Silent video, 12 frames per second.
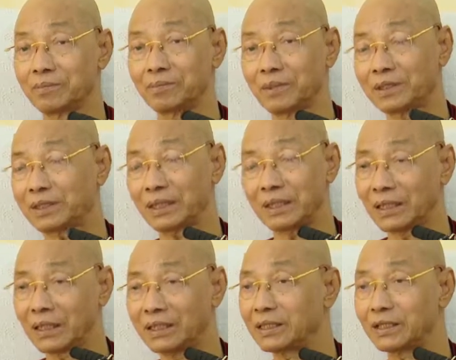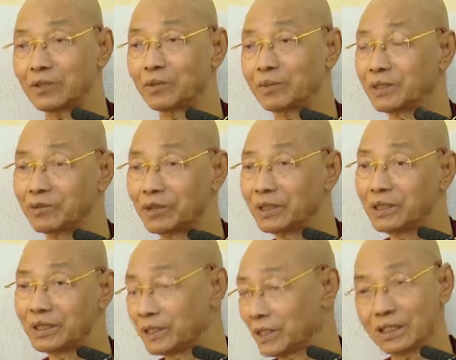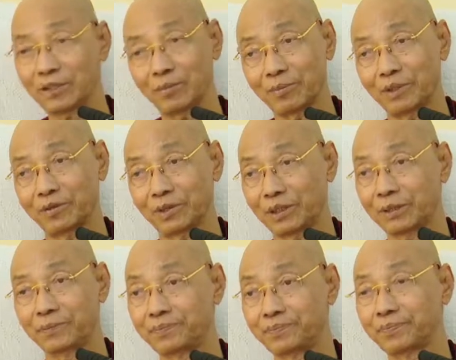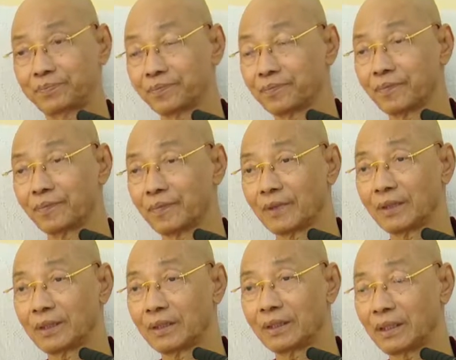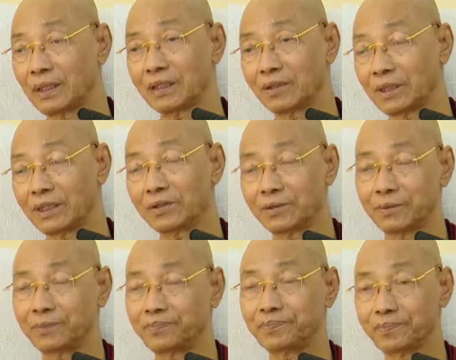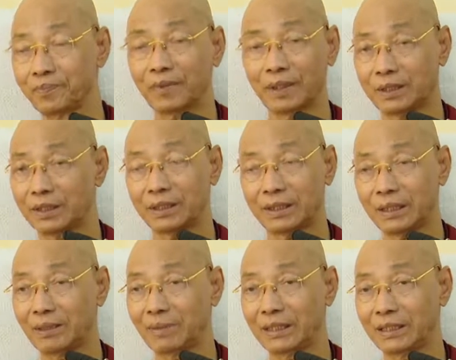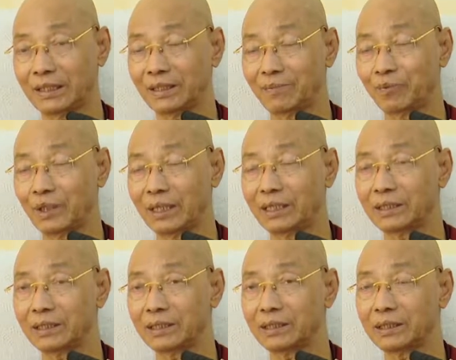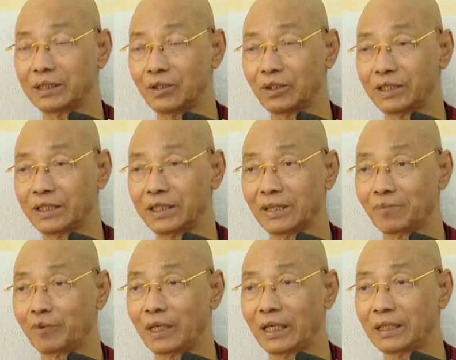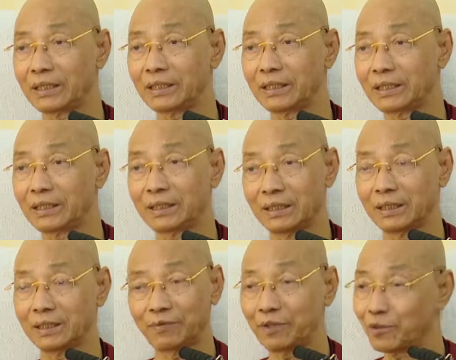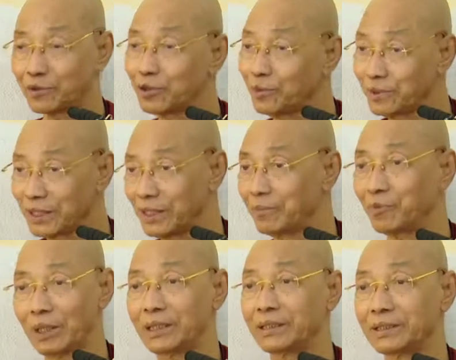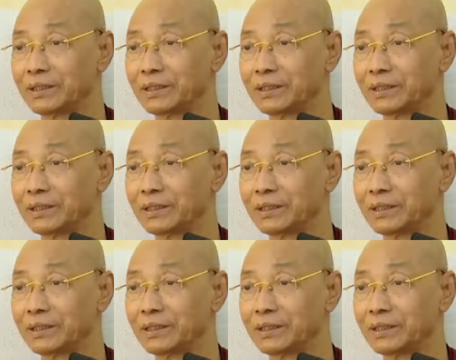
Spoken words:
Must learn commentary and sub-commentary according to grammatical point, logical point, philosophical point.